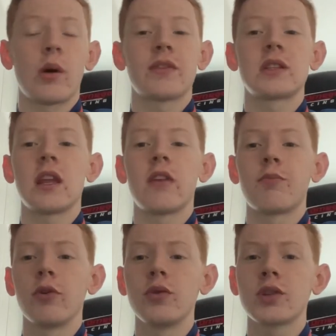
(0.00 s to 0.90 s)
Steve
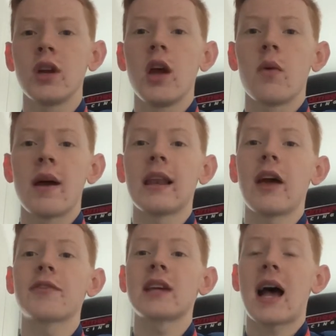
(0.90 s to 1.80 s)
Bruce when he
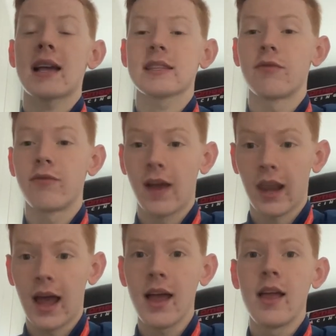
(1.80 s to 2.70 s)
left to Aston
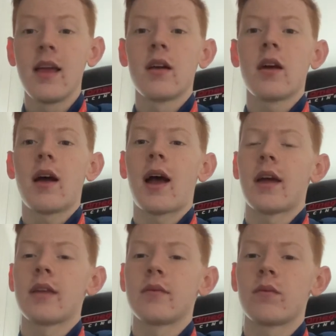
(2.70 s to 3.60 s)
Villa,
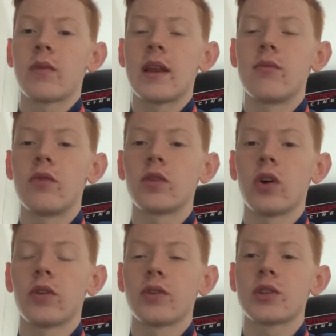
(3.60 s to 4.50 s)
and when he moved
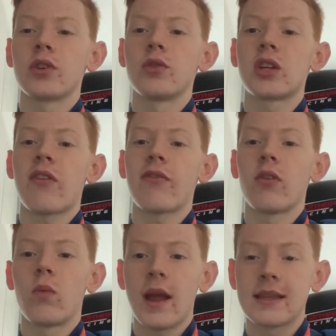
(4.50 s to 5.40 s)
on to
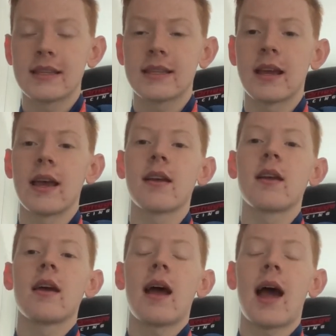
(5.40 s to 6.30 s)
Sheffield Wednesday,
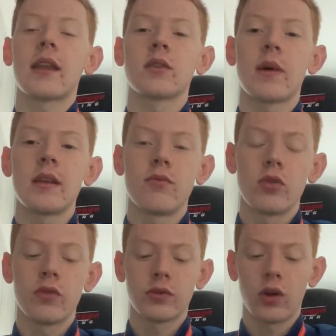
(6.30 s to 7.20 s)
and when he
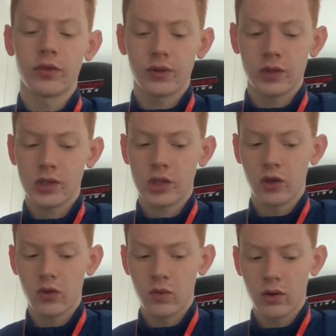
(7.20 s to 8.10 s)
moved on
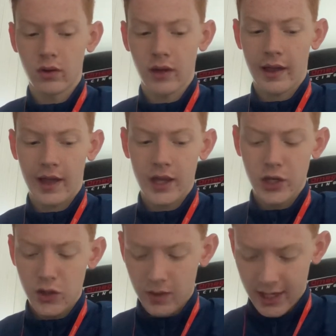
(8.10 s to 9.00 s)
to
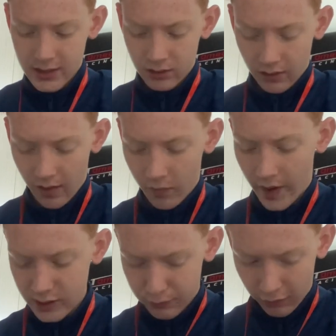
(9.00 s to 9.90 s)
Newcastle and
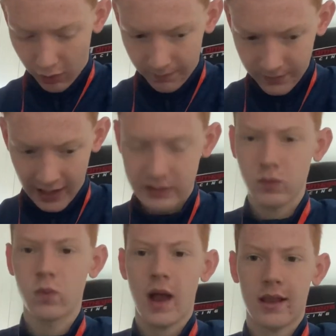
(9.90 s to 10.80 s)
West Brom as
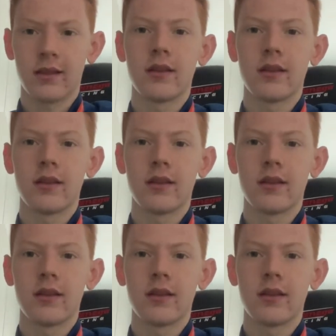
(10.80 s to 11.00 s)
well.